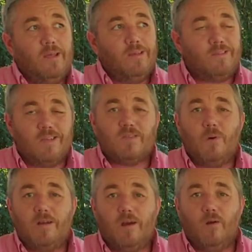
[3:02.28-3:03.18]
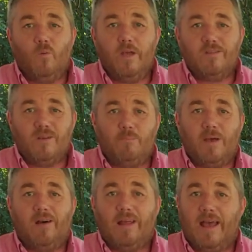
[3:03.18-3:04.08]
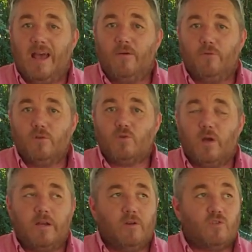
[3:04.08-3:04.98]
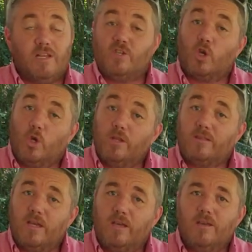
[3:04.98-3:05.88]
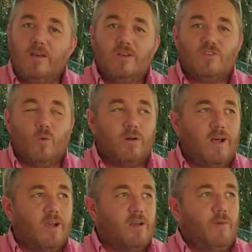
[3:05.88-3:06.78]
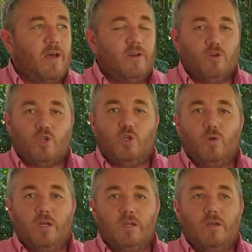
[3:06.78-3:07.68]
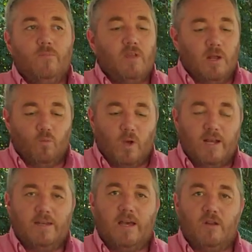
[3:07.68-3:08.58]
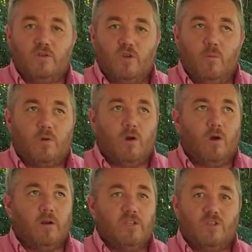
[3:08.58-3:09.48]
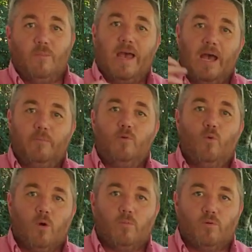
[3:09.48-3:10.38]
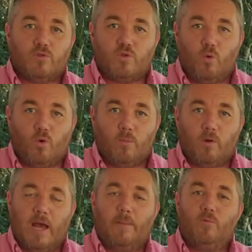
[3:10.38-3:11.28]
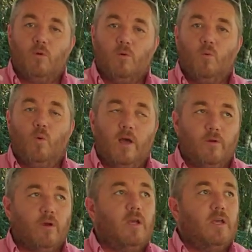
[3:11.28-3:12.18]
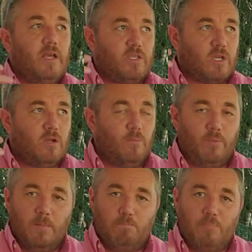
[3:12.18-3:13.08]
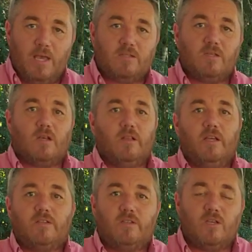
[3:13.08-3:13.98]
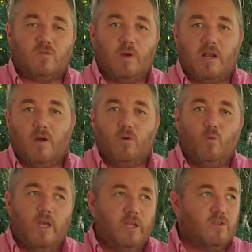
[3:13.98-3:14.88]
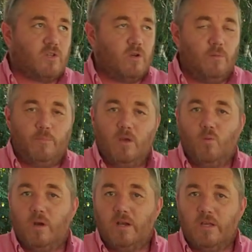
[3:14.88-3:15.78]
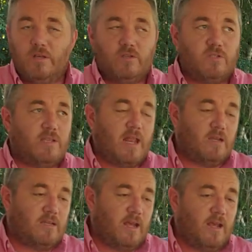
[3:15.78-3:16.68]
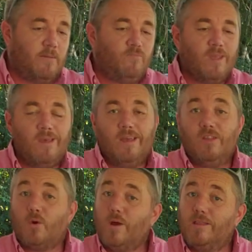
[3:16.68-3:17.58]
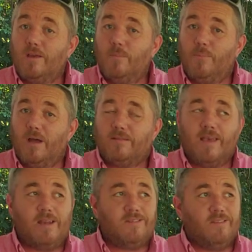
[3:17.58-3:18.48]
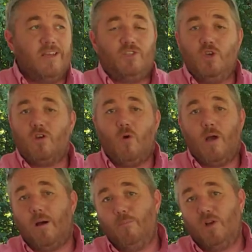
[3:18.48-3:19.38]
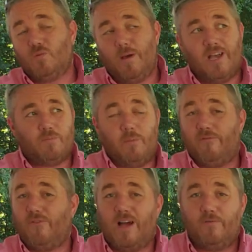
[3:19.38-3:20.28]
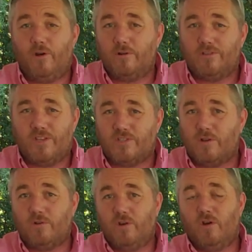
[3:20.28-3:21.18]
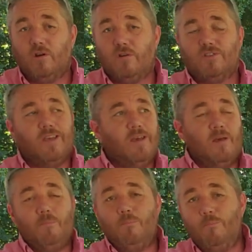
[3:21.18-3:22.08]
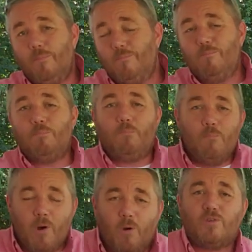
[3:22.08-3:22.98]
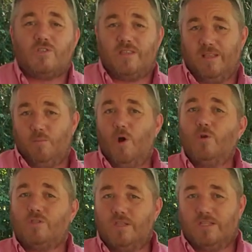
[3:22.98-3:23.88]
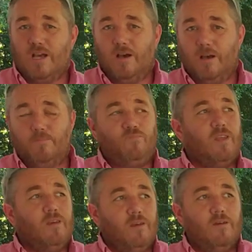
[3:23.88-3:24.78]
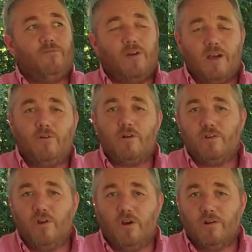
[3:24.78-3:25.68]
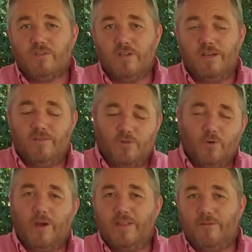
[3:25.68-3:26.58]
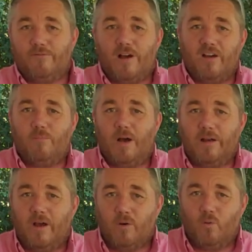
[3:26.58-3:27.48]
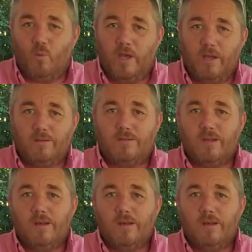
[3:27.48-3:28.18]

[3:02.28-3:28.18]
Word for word: The 6 mile an hour wind is about average right here, so that's a good thing. So we're not going to be out here shooting and writing down a dope card in some abnormal storm or abnormal weather. It's going to be basically a 6 mile an hour wind is going to be what it is day to day. The great thing about that is unless you go out much past maybe 500, 600 yards, most of the time, 500 yards and in, if you're around that 5 mile an hour wind,